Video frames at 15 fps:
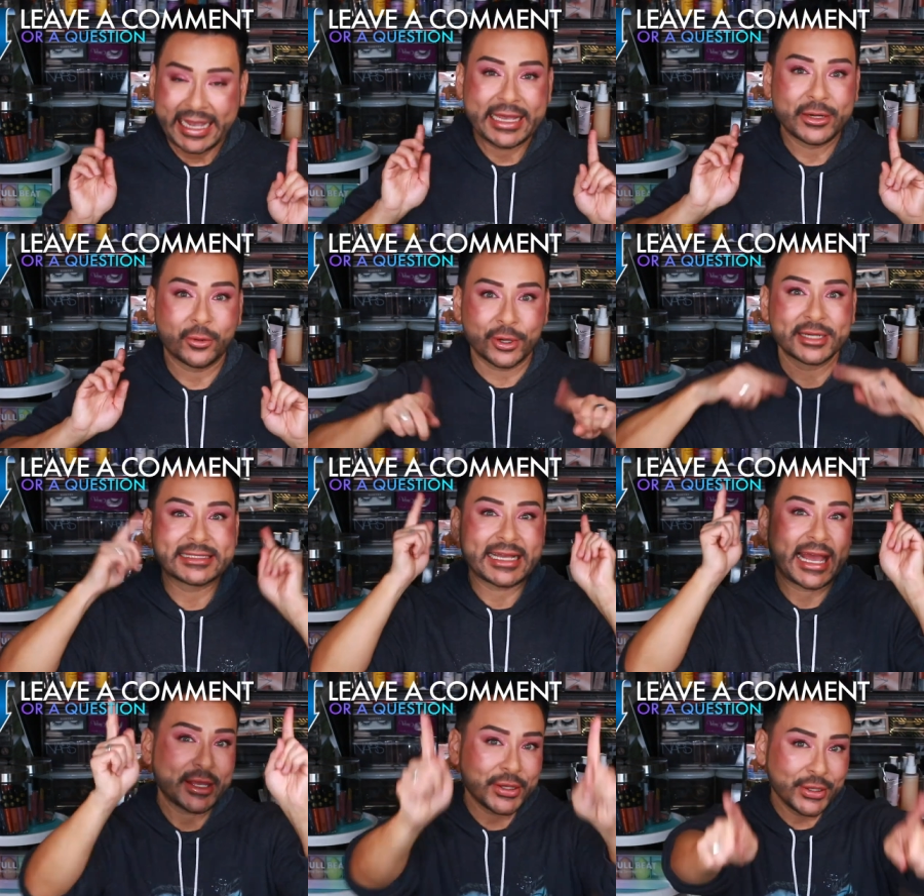in order
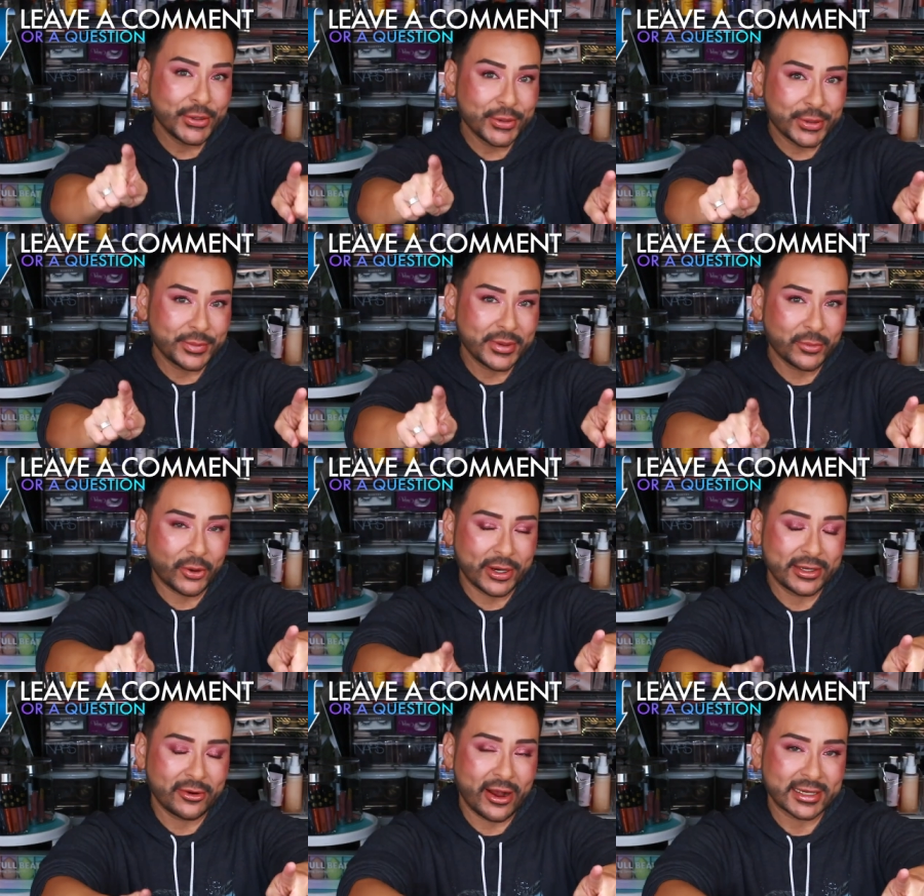to get you to be
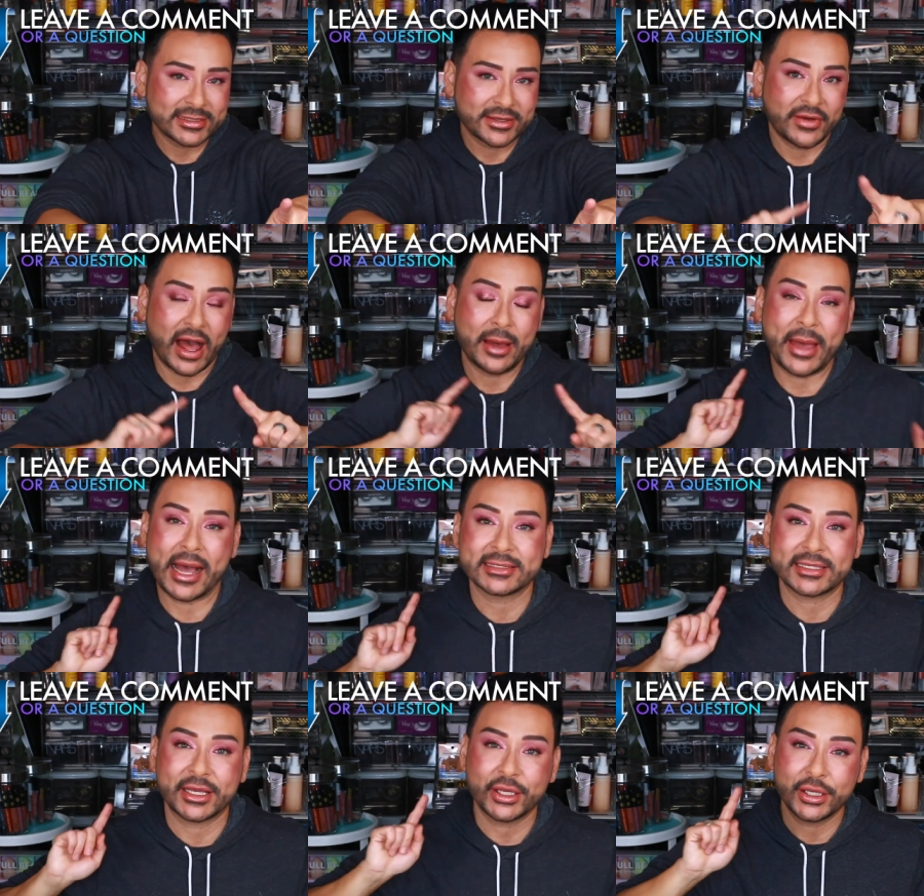more interactive, I'm
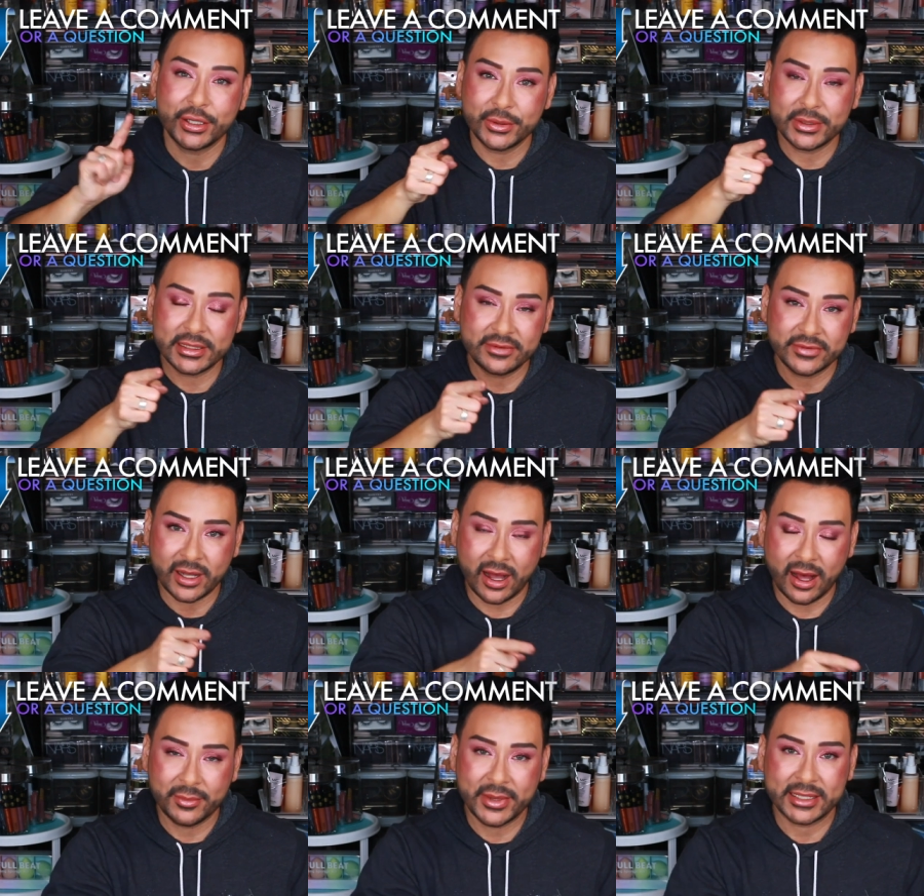asking you to leave a
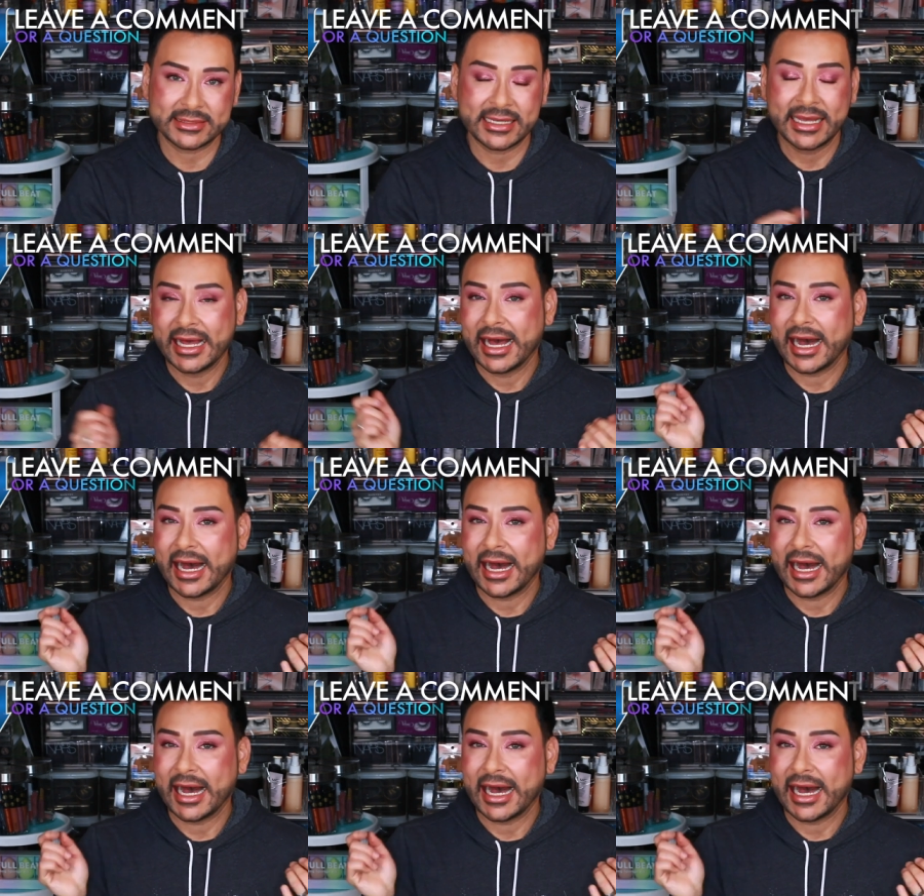comment,